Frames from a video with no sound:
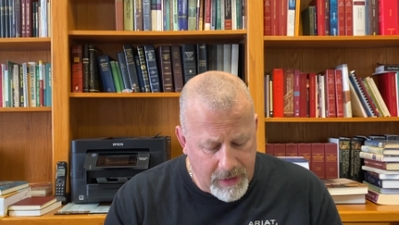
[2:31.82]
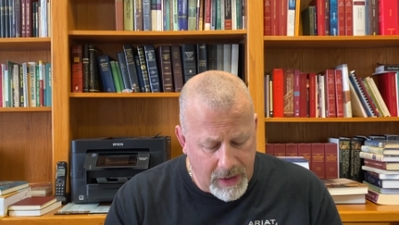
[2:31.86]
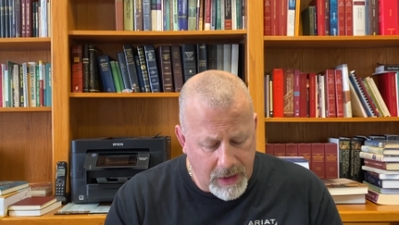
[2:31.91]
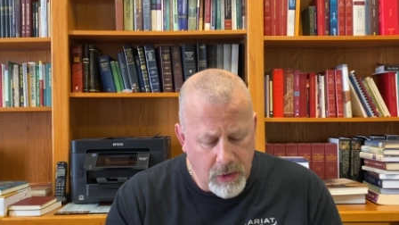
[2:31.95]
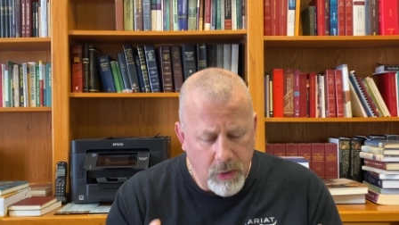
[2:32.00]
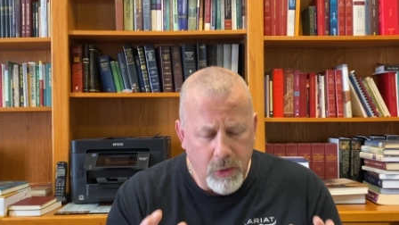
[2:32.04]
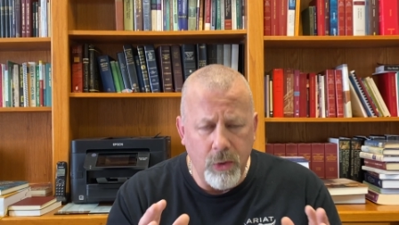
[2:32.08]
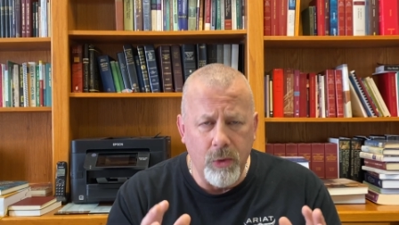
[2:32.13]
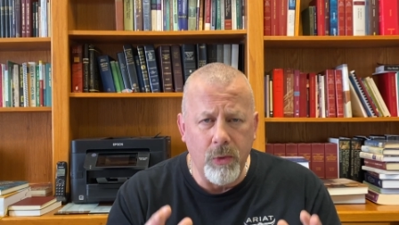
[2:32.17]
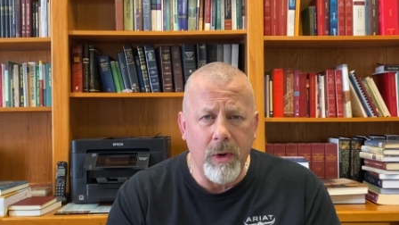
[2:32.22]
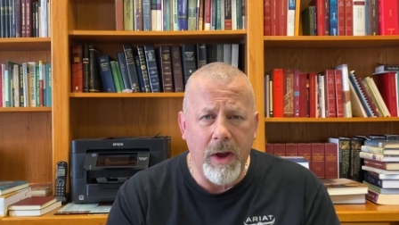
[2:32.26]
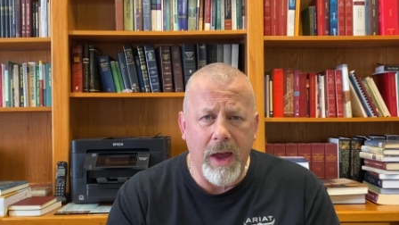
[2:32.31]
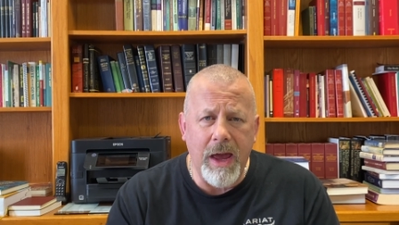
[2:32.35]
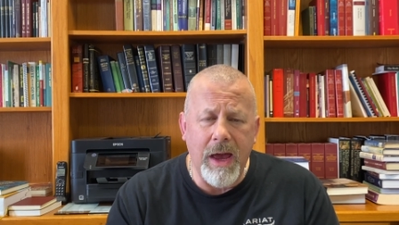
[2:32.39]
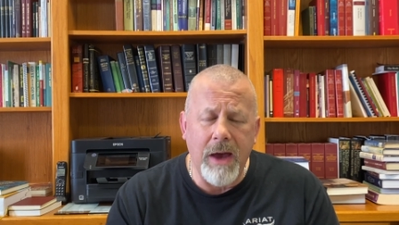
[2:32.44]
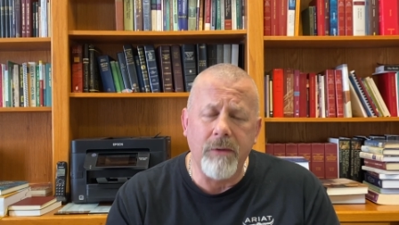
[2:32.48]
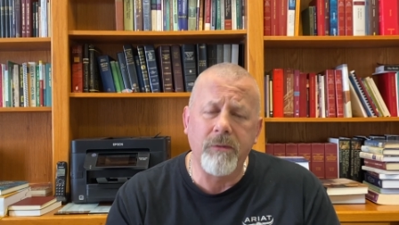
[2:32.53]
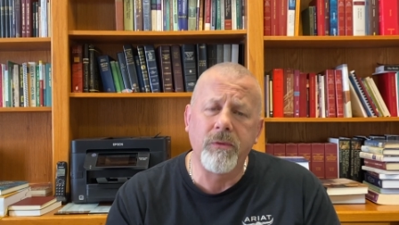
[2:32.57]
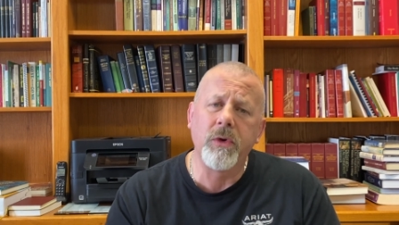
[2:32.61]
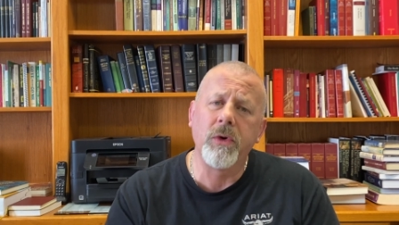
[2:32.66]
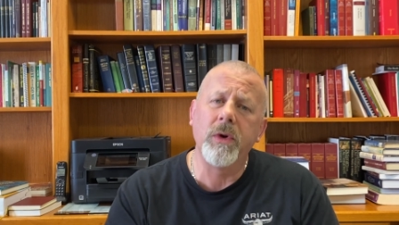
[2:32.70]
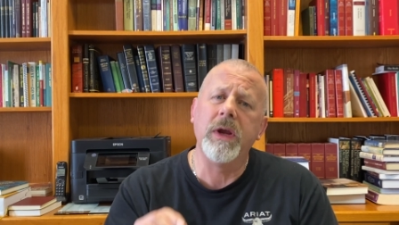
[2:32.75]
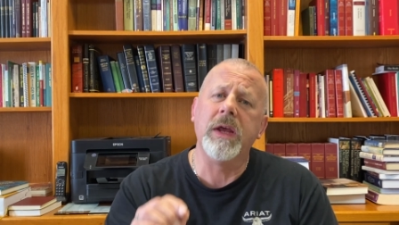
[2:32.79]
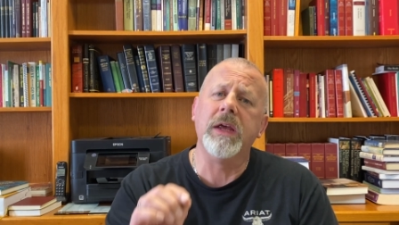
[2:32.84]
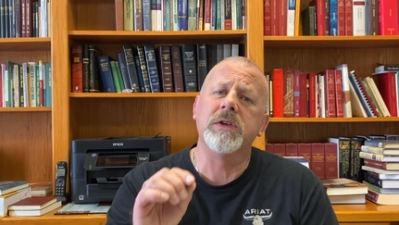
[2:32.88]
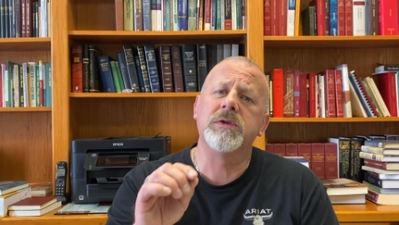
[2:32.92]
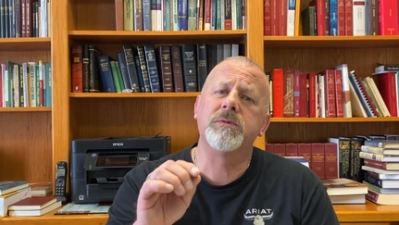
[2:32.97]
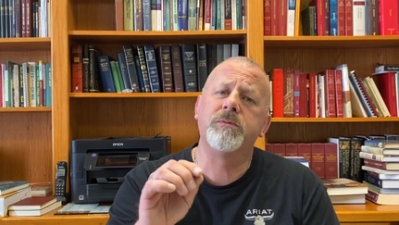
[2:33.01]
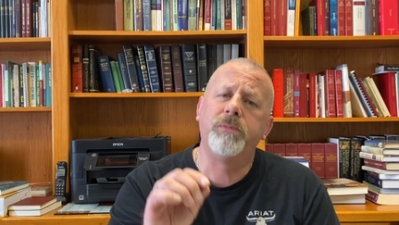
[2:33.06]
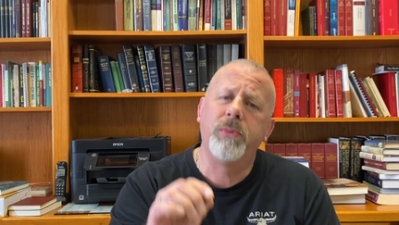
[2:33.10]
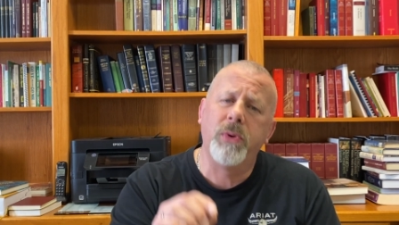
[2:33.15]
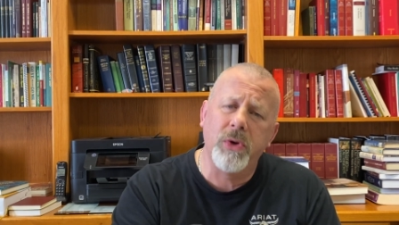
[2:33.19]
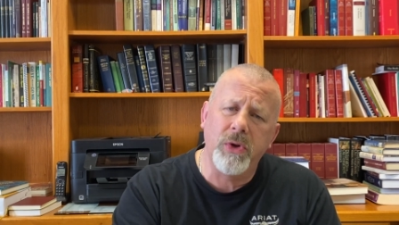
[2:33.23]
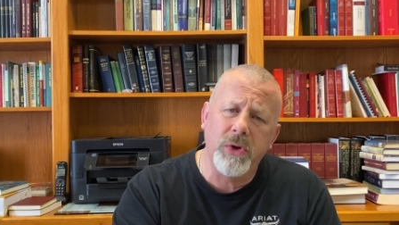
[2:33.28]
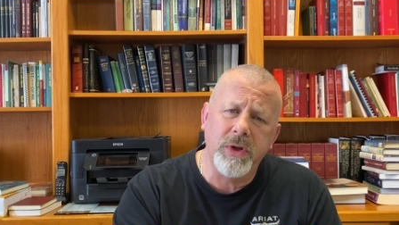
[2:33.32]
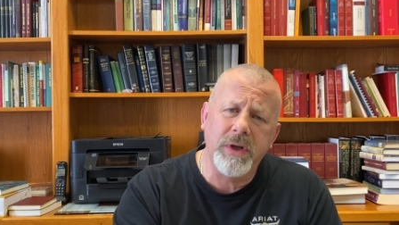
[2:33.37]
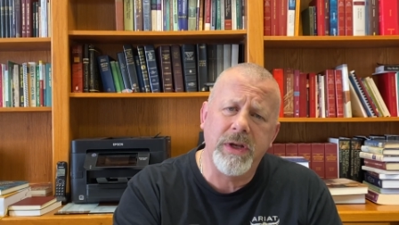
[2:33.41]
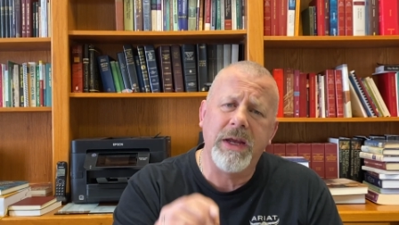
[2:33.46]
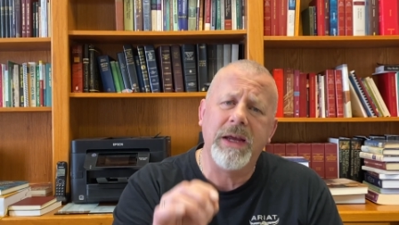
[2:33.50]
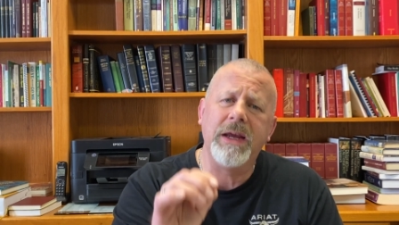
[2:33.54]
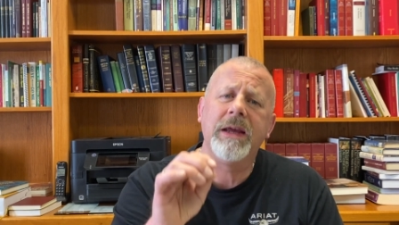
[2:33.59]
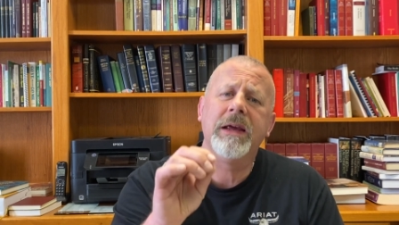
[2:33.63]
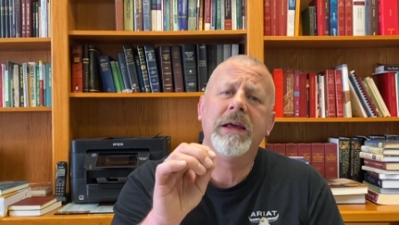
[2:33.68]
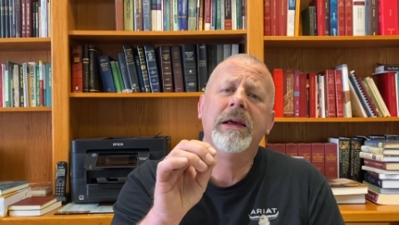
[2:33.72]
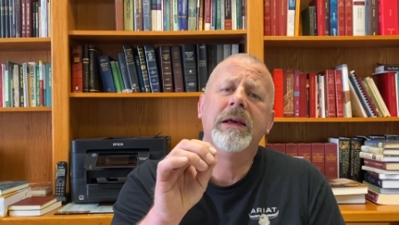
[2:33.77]
that whoever is
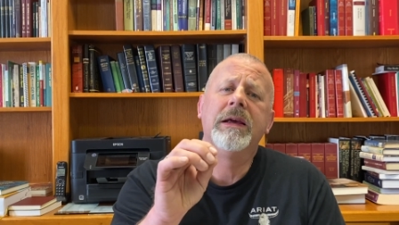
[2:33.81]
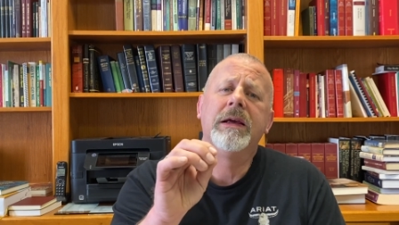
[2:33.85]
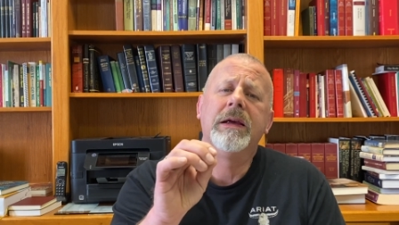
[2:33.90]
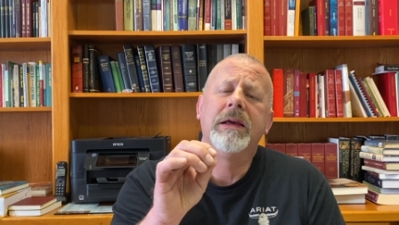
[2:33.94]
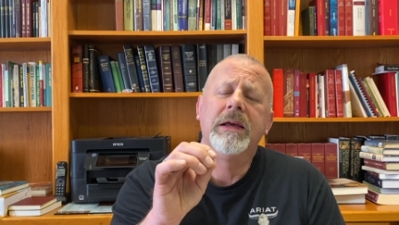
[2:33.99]
putting